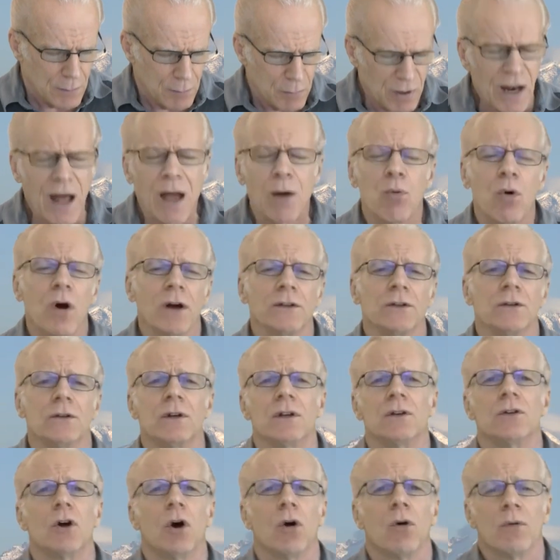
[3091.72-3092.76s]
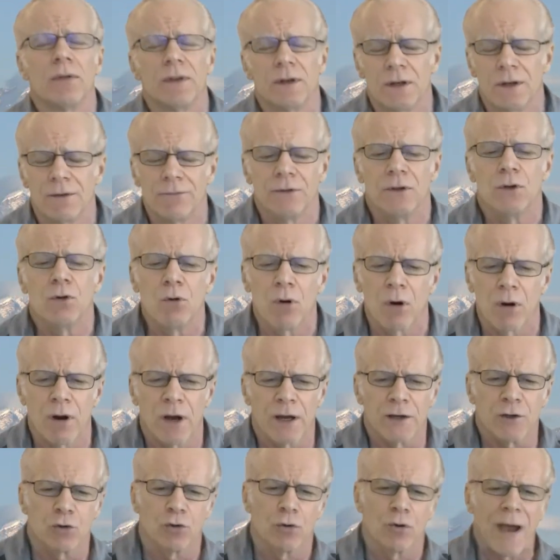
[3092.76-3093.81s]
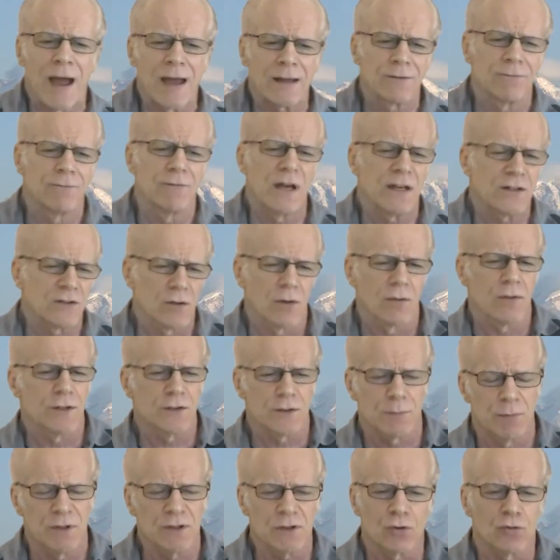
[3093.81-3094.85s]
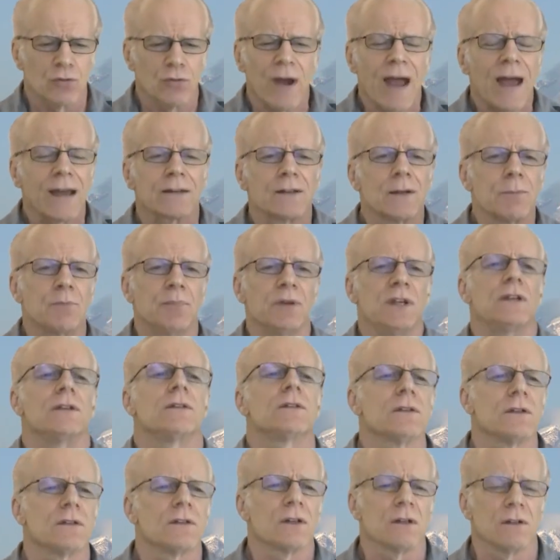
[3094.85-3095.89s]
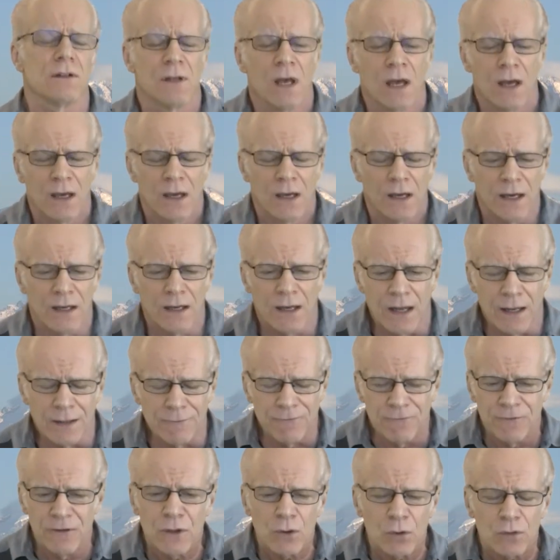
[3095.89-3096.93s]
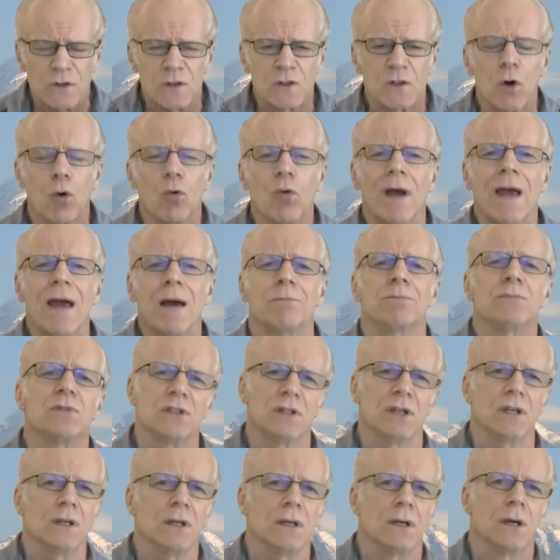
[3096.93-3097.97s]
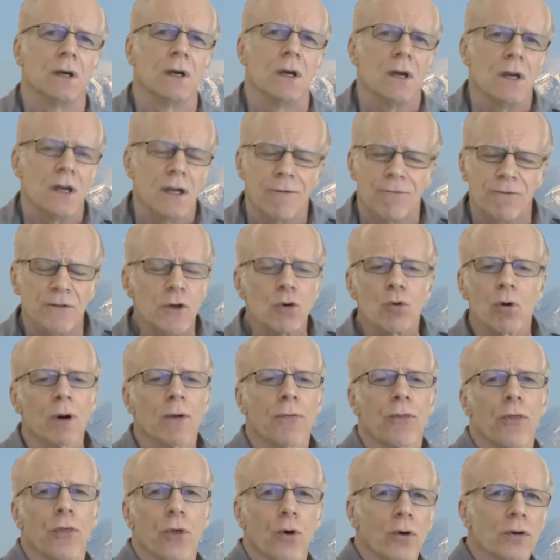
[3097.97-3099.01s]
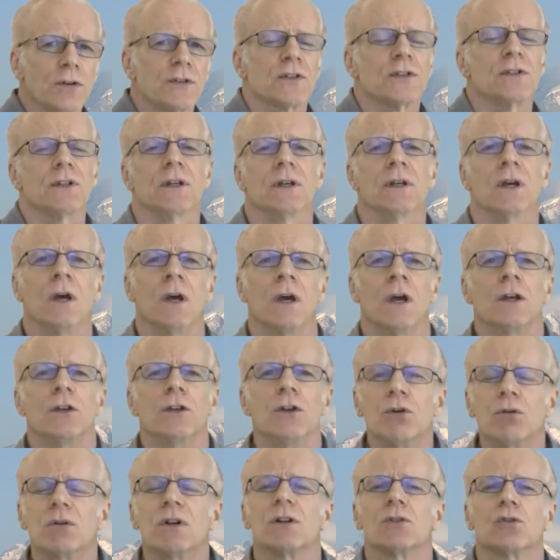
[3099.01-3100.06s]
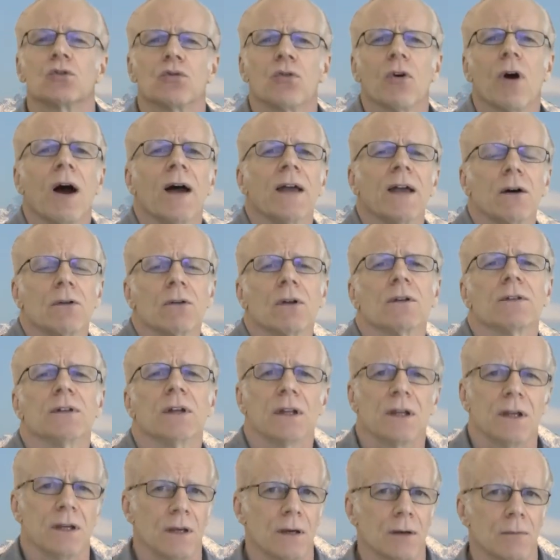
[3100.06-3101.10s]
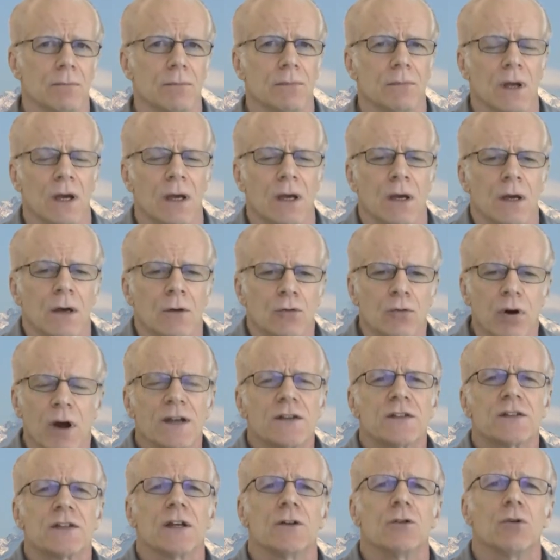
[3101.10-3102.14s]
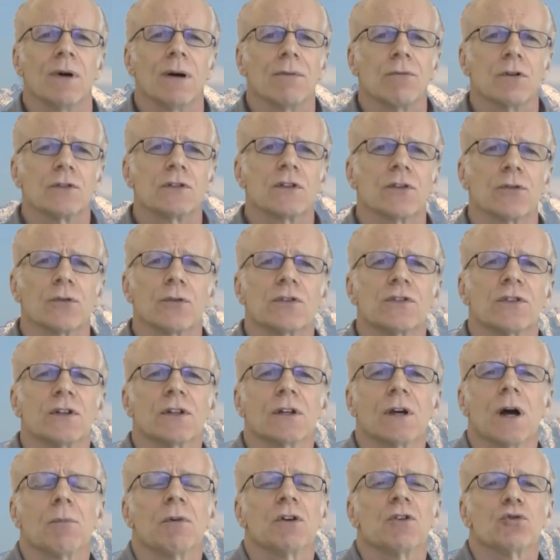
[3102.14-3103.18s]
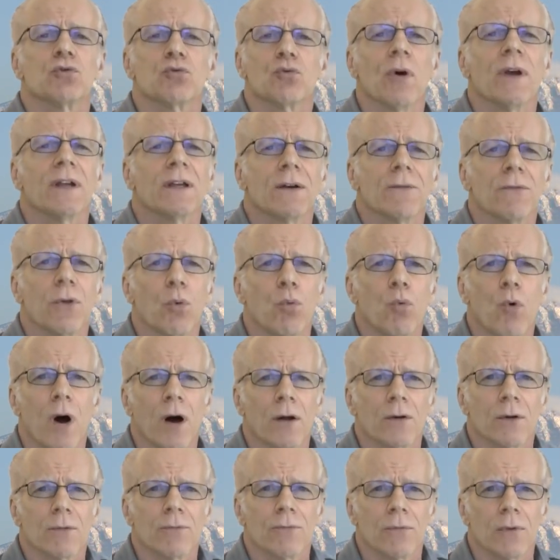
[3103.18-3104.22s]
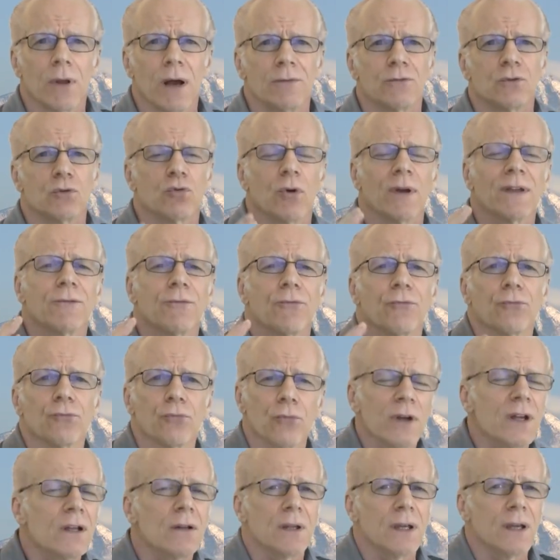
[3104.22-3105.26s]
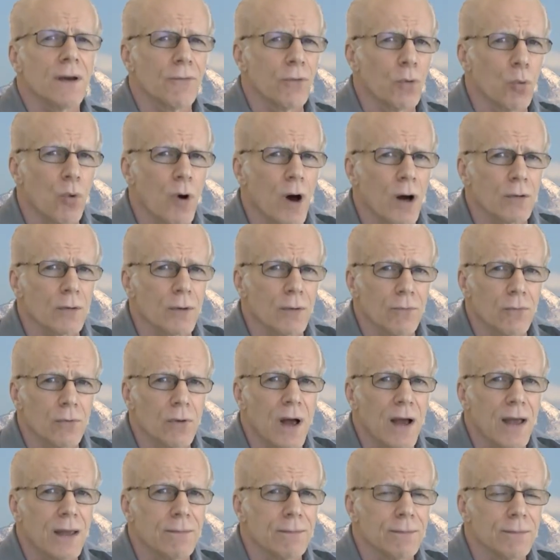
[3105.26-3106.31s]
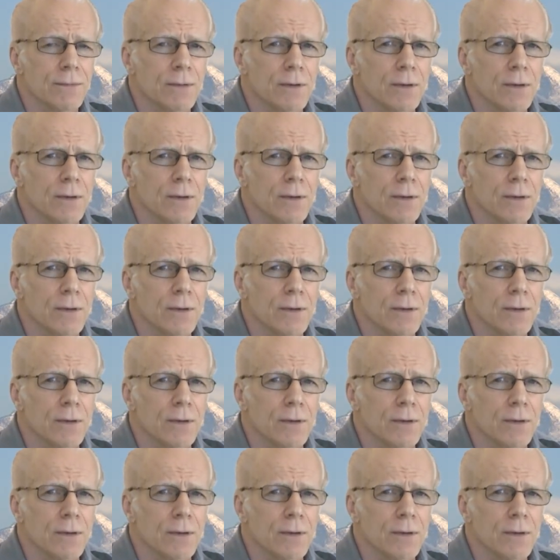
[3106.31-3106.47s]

But I want you to know that if you are a cracked vessel that's been cracked to pieces and feels so empty, if you are thirsty, you can cry out unto Him. Christ said, whoever is thirsty, come and drink of the water of life. Drink freely of the water of life.